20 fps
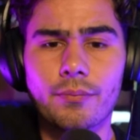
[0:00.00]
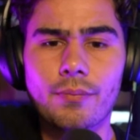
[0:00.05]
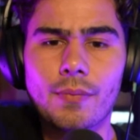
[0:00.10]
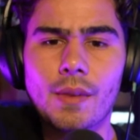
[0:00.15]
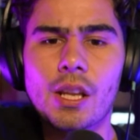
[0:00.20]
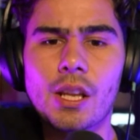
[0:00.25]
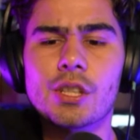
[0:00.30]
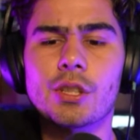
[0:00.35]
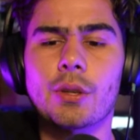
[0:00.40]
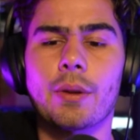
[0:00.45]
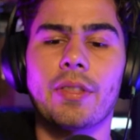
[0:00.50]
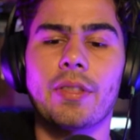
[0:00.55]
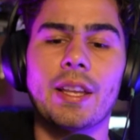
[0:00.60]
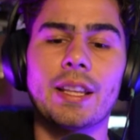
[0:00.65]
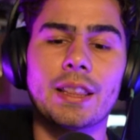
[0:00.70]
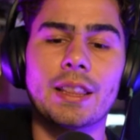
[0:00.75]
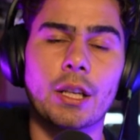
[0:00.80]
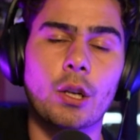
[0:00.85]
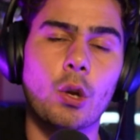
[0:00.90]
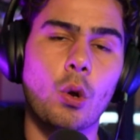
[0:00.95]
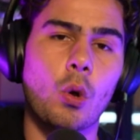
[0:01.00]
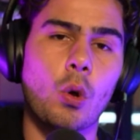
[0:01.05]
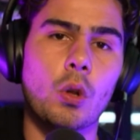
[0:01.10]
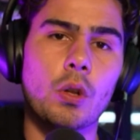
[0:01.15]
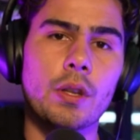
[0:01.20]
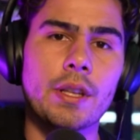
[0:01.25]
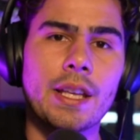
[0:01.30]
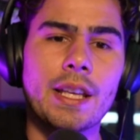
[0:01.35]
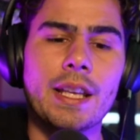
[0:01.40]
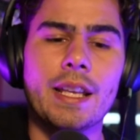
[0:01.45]
So I think the goal
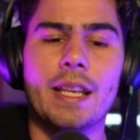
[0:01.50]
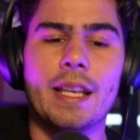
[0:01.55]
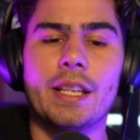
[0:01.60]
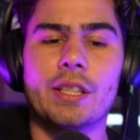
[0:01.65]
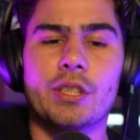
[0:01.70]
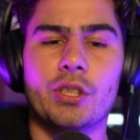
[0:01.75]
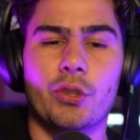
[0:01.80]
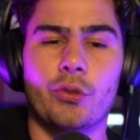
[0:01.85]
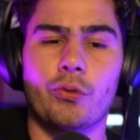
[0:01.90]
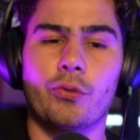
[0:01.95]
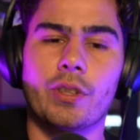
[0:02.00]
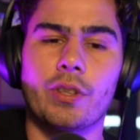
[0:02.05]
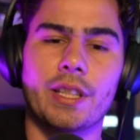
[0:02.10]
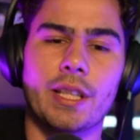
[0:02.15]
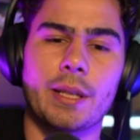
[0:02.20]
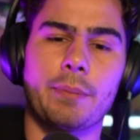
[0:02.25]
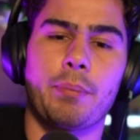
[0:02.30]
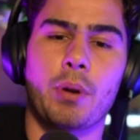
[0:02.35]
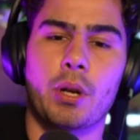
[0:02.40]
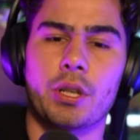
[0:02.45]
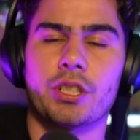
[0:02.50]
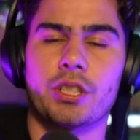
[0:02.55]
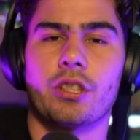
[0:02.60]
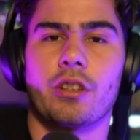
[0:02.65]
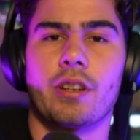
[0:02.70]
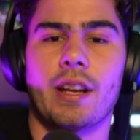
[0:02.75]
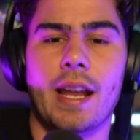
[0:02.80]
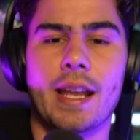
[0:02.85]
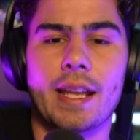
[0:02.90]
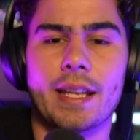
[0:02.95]
is to really push
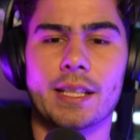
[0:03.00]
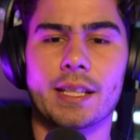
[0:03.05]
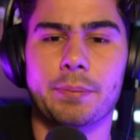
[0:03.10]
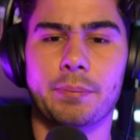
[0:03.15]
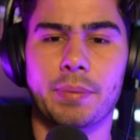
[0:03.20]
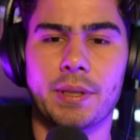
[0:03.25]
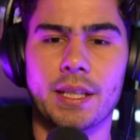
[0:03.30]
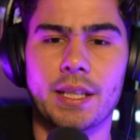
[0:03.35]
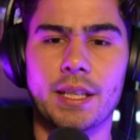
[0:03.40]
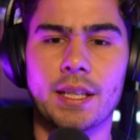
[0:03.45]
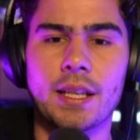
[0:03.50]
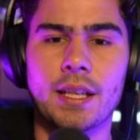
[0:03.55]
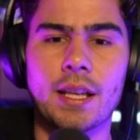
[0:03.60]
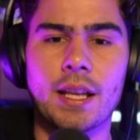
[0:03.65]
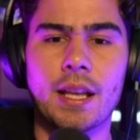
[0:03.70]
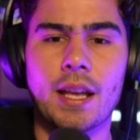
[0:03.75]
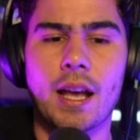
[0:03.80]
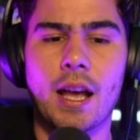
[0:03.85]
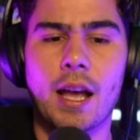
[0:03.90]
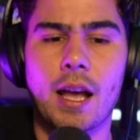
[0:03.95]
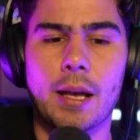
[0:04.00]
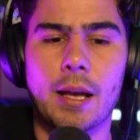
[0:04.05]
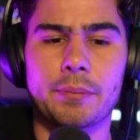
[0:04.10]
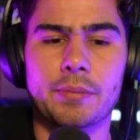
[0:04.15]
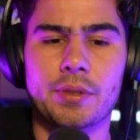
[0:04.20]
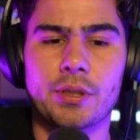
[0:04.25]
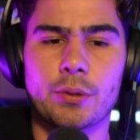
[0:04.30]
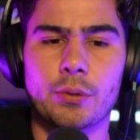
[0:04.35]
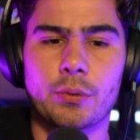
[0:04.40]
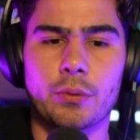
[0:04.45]
our ASP
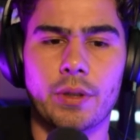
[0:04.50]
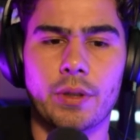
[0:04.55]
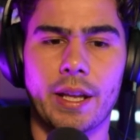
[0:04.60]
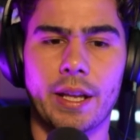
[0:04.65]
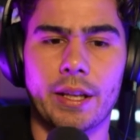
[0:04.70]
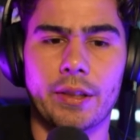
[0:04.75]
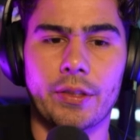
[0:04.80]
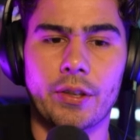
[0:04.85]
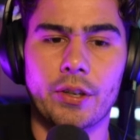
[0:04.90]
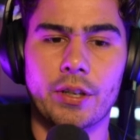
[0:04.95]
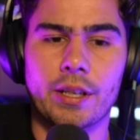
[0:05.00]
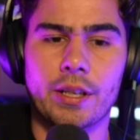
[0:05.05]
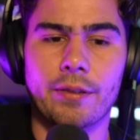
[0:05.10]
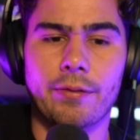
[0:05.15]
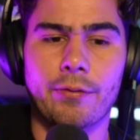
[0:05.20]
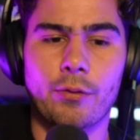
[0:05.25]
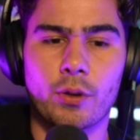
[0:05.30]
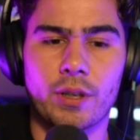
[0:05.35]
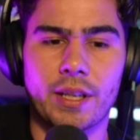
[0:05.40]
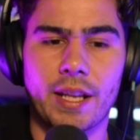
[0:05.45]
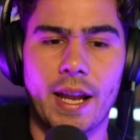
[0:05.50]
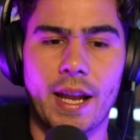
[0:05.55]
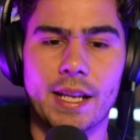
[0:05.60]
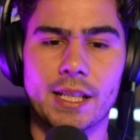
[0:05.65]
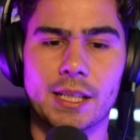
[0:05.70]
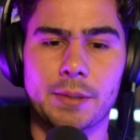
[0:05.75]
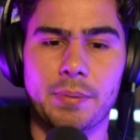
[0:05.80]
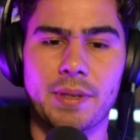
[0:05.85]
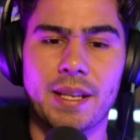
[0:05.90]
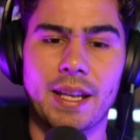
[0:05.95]
to like 30 to 40
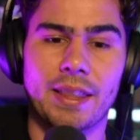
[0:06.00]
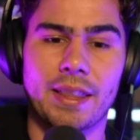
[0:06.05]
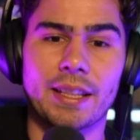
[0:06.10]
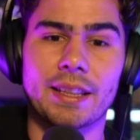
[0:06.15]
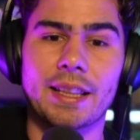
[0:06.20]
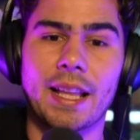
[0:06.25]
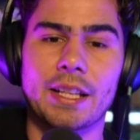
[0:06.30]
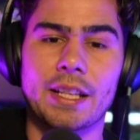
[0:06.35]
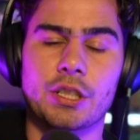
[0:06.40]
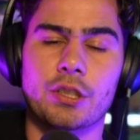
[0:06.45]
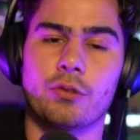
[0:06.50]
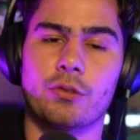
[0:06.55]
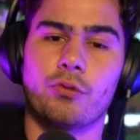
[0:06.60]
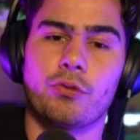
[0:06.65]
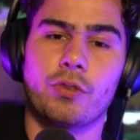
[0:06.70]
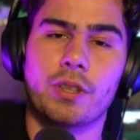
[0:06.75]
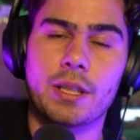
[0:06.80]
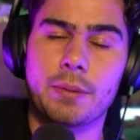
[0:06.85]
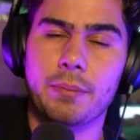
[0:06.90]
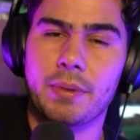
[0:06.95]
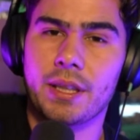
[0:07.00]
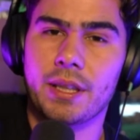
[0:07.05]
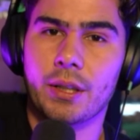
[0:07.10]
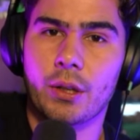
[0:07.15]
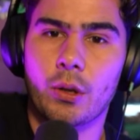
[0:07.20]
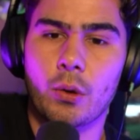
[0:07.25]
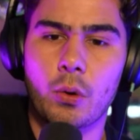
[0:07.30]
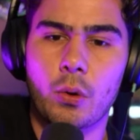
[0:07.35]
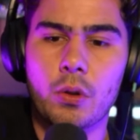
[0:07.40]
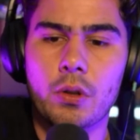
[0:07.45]
ASP. I think that should really be the
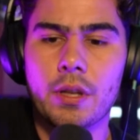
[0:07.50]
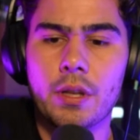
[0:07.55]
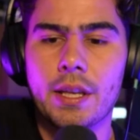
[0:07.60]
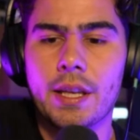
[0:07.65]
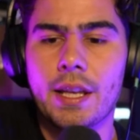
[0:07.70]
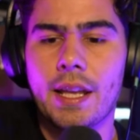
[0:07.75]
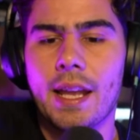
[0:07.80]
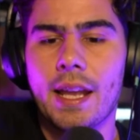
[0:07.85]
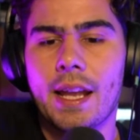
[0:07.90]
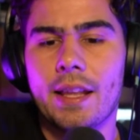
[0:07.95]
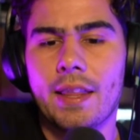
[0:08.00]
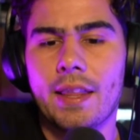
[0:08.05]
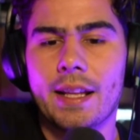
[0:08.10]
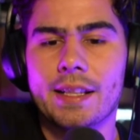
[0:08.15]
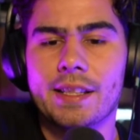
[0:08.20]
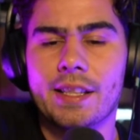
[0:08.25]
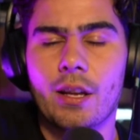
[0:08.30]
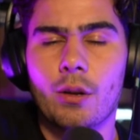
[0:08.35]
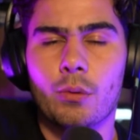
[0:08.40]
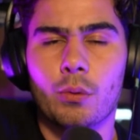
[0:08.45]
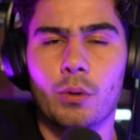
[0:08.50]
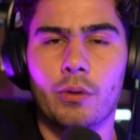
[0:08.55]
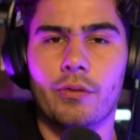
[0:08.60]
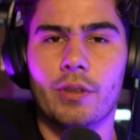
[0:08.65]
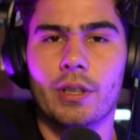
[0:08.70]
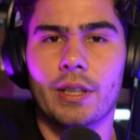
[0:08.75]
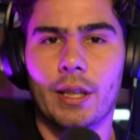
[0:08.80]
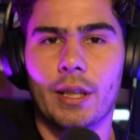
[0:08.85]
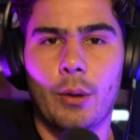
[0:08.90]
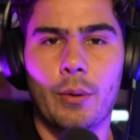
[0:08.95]
goal. And that's how we're
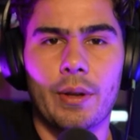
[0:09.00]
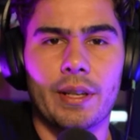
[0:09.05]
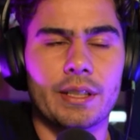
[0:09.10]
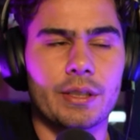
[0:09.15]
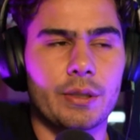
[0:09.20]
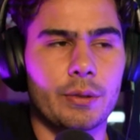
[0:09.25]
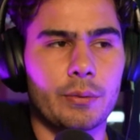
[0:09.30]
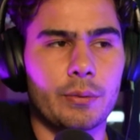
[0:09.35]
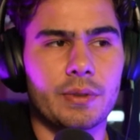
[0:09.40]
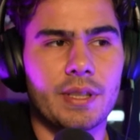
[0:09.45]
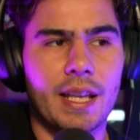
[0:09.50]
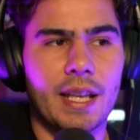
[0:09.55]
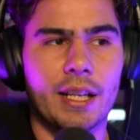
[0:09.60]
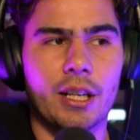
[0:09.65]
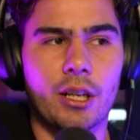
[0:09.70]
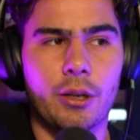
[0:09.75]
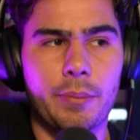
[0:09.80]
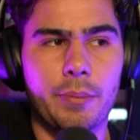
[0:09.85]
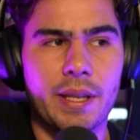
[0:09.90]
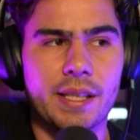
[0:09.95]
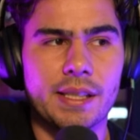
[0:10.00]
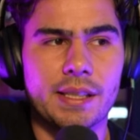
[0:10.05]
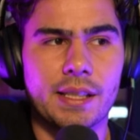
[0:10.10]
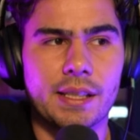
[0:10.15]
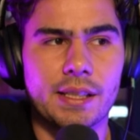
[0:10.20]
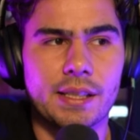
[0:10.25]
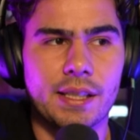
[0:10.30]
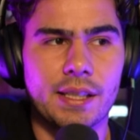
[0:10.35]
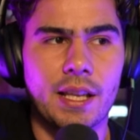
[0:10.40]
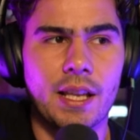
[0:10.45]
really going to take our
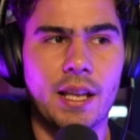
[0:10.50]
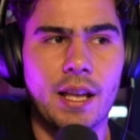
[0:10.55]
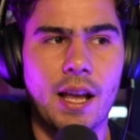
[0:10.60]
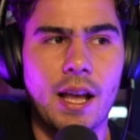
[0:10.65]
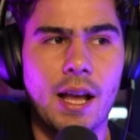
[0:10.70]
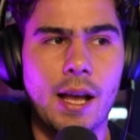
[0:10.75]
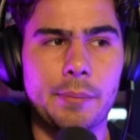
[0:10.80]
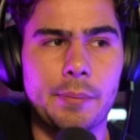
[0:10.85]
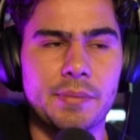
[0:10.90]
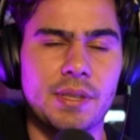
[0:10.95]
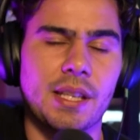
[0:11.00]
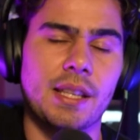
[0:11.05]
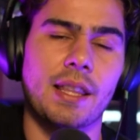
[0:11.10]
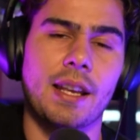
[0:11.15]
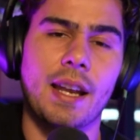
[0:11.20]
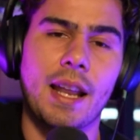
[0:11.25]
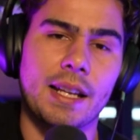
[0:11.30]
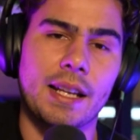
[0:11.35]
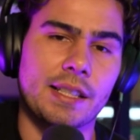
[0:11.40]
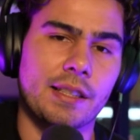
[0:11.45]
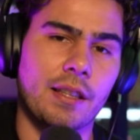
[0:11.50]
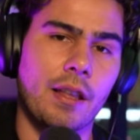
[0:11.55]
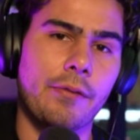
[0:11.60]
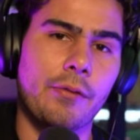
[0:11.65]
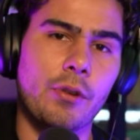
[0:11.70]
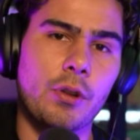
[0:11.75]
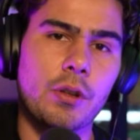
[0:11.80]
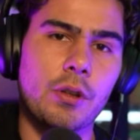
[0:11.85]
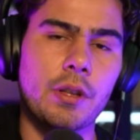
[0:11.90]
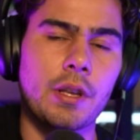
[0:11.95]
business to the next
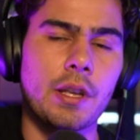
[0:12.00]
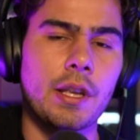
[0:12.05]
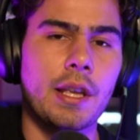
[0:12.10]
level.